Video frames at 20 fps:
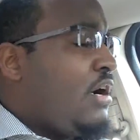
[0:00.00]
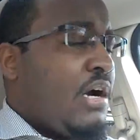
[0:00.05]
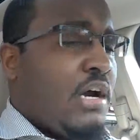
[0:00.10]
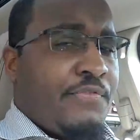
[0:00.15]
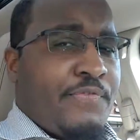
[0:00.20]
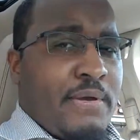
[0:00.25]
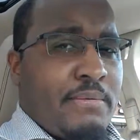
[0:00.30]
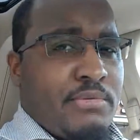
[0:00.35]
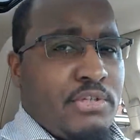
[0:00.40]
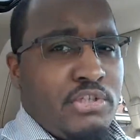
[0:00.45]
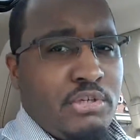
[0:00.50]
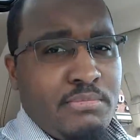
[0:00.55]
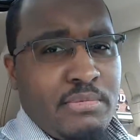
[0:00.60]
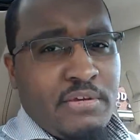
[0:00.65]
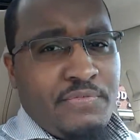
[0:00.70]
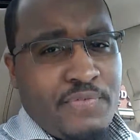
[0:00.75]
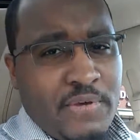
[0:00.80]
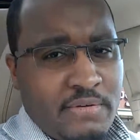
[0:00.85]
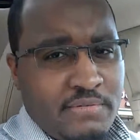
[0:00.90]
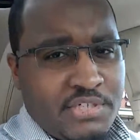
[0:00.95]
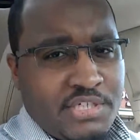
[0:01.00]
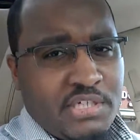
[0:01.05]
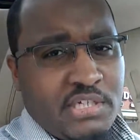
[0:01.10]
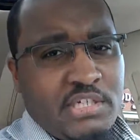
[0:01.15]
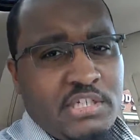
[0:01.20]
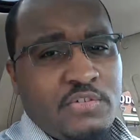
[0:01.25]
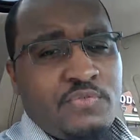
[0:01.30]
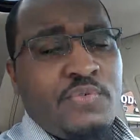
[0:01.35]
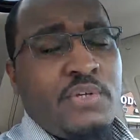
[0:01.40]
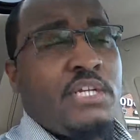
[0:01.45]
All right, family, do me a favor.
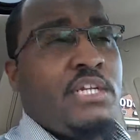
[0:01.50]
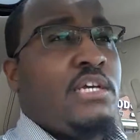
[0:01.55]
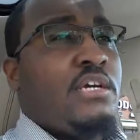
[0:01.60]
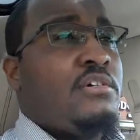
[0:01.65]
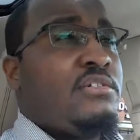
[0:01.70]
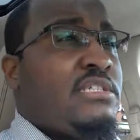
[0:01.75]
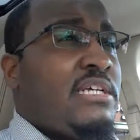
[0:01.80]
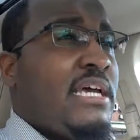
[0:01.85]
Share this video,